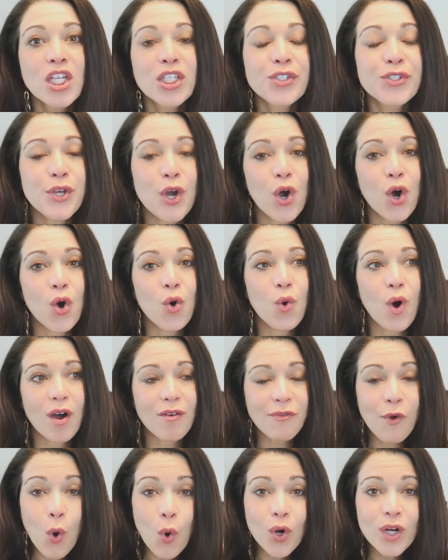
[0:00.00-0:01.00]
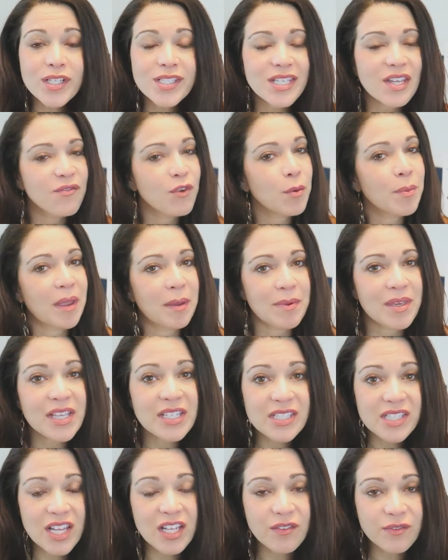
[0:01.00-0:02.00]
So, of course, if your baby
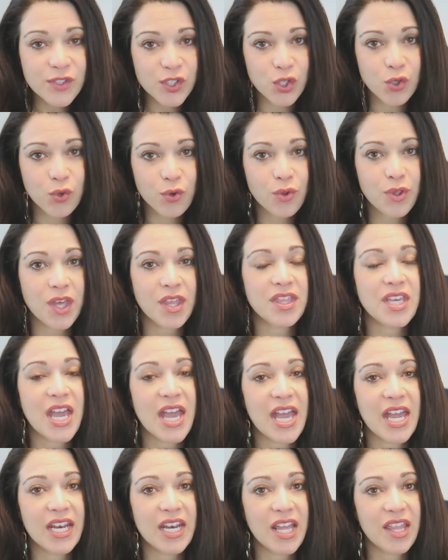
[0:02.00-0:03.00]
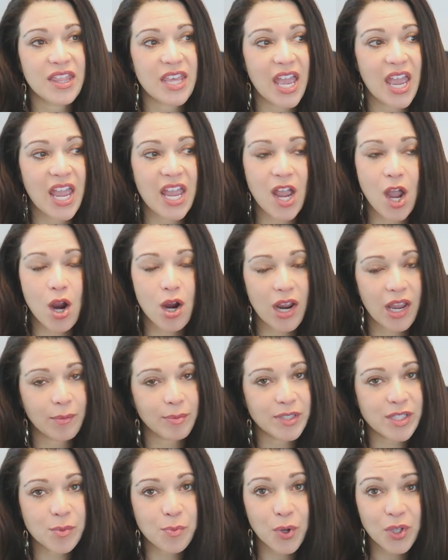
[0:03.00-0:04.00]
can self-soothe, then they are
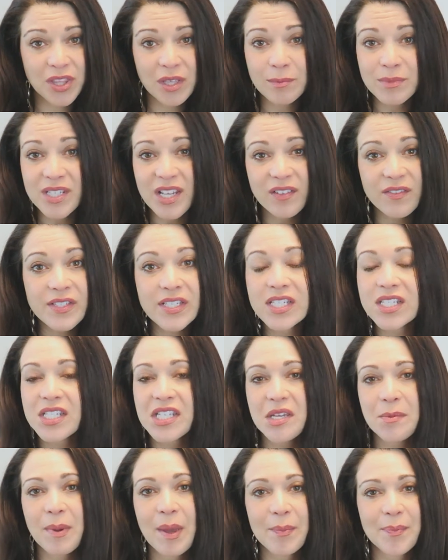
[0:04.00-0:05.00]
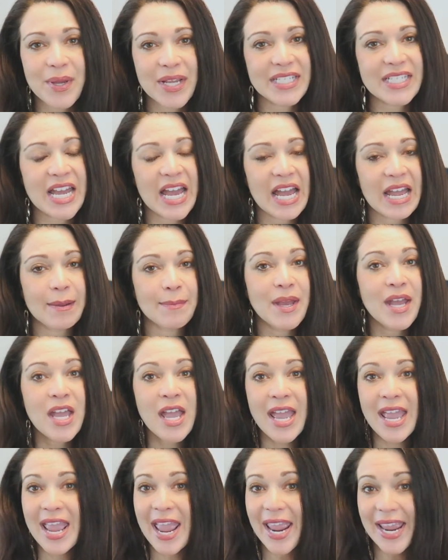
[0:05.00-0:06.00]
able to put themselves to sleep at bedtime
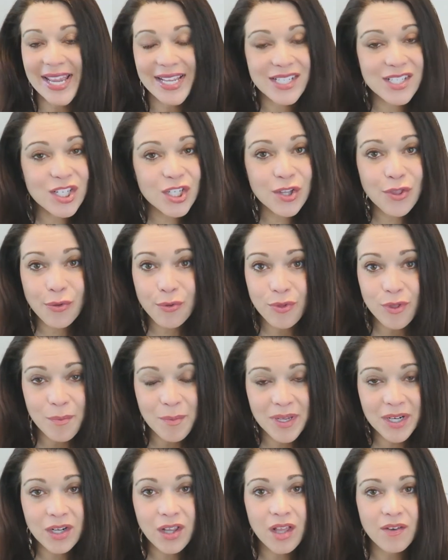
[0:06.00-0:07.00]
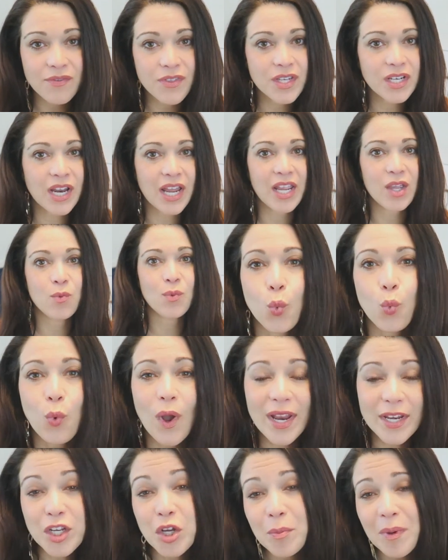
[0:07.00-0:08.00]
and through the middle of the night.
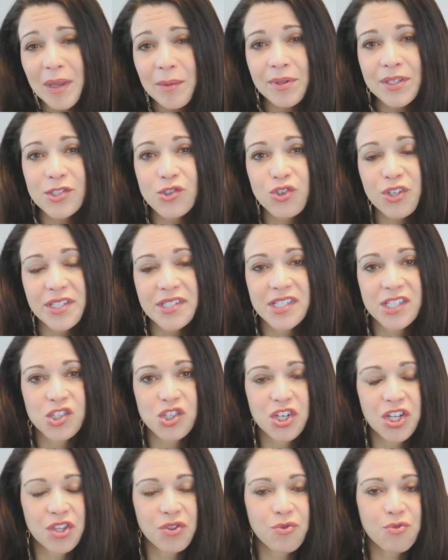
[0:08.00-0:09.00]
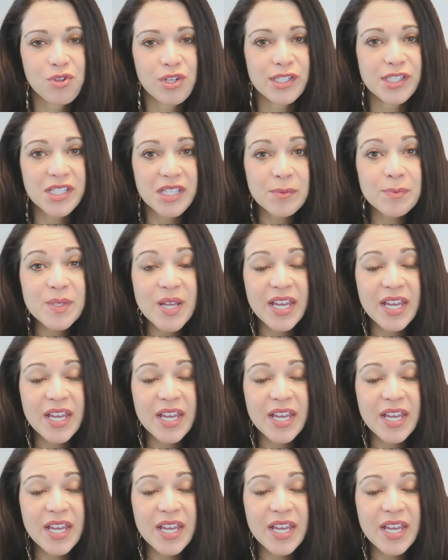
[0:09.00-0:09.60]
When your baby's transitioning through their sleep